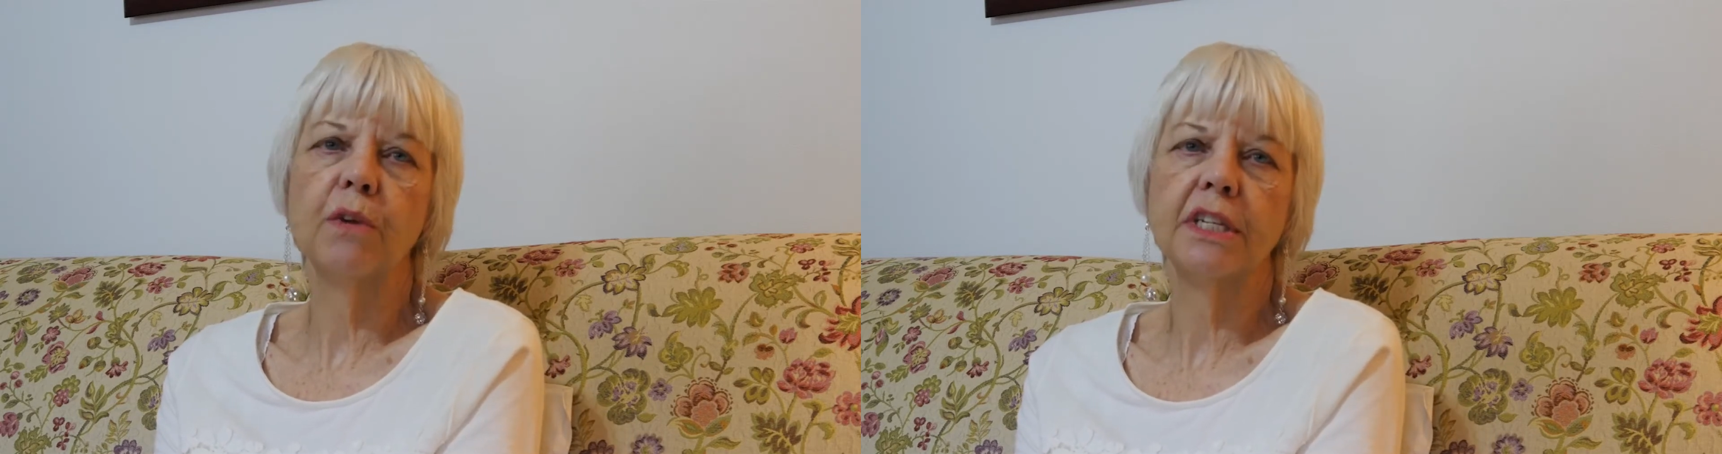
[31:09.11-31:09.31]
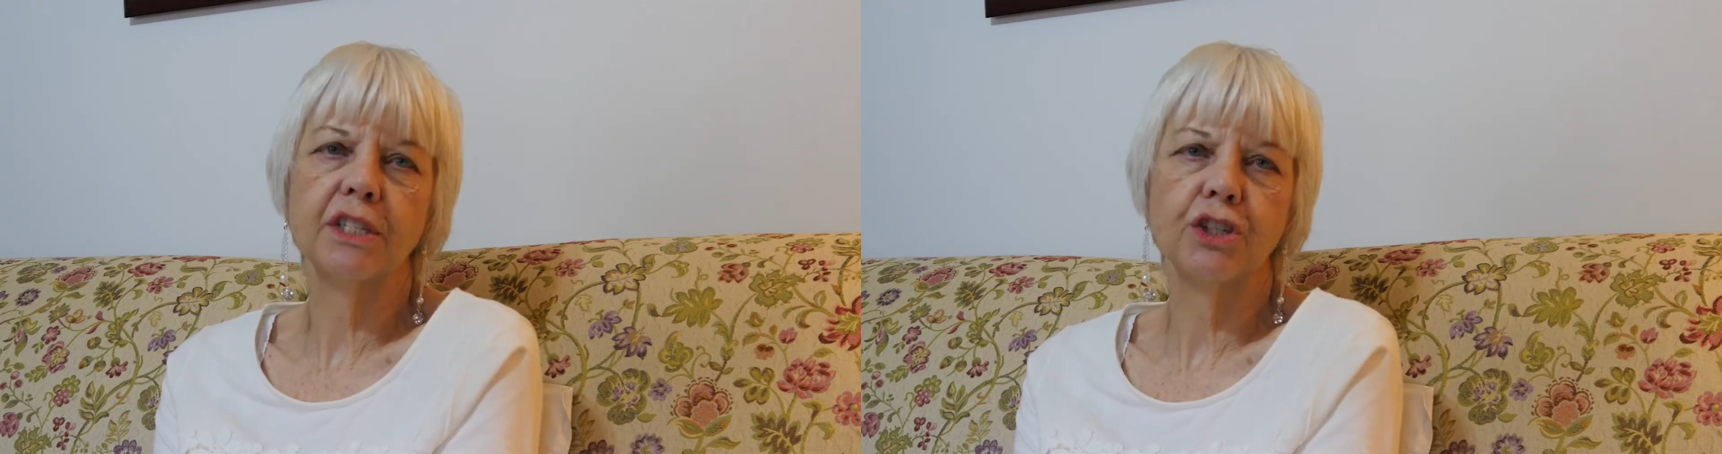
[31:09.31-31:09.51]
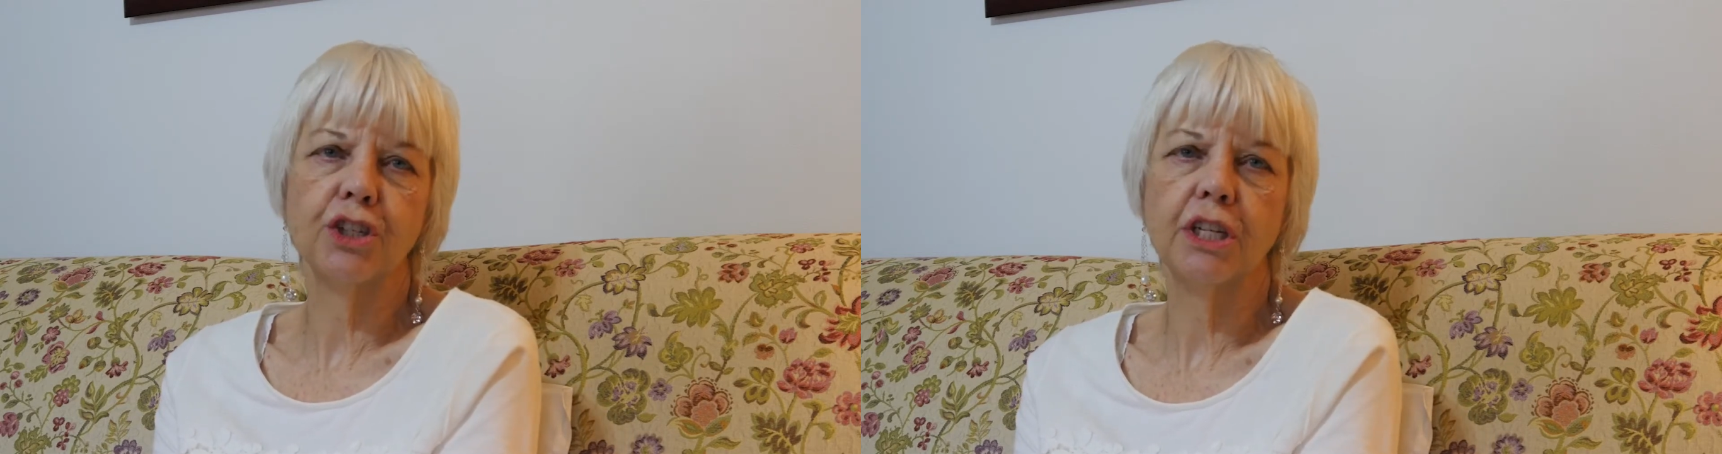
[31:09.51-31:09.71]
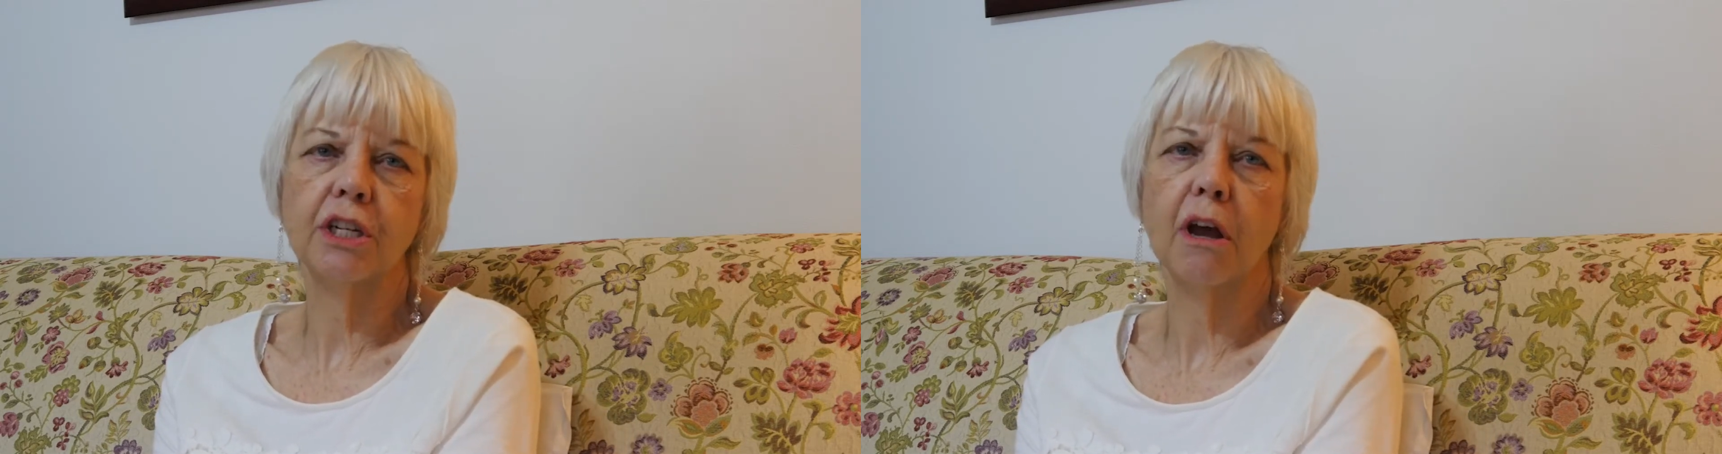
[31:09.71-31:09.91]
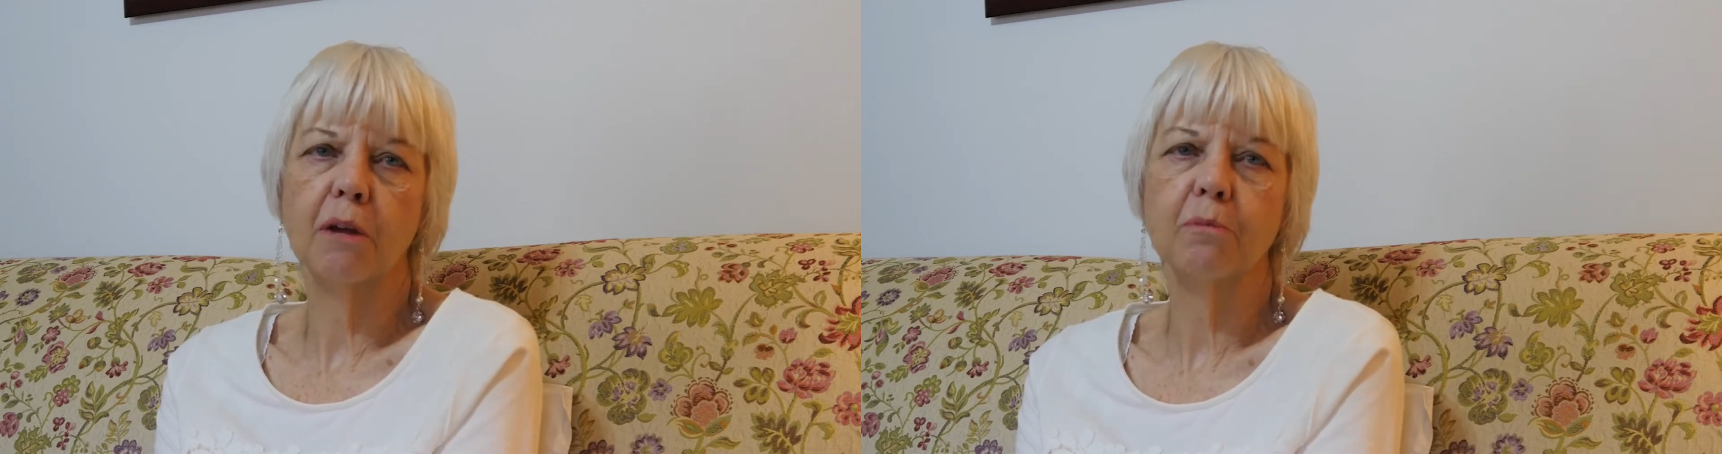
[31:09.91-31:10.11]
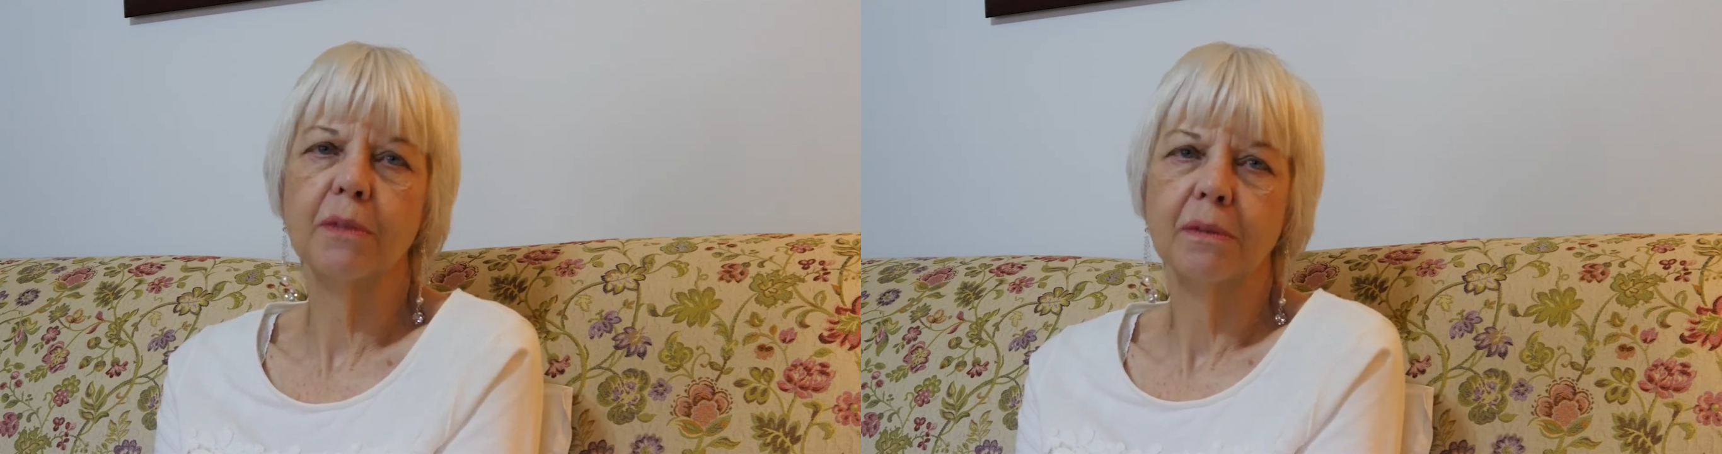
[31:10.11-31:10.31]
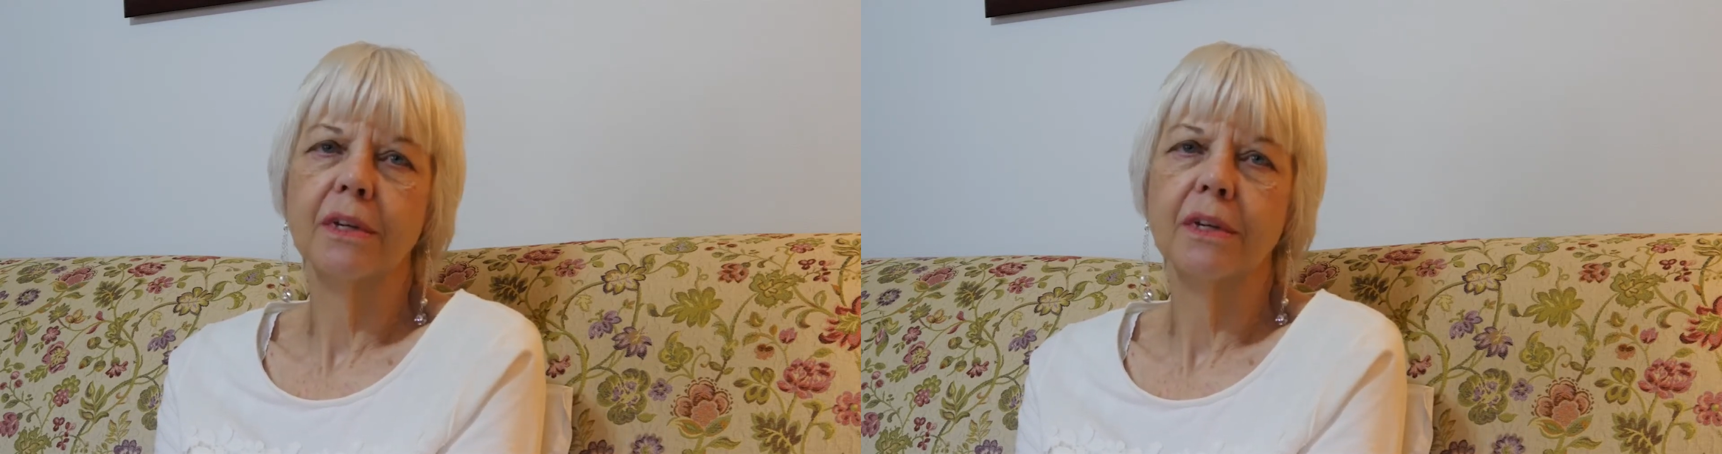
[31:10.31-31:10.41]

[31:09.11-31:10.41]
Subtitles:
wasn't she, Tom?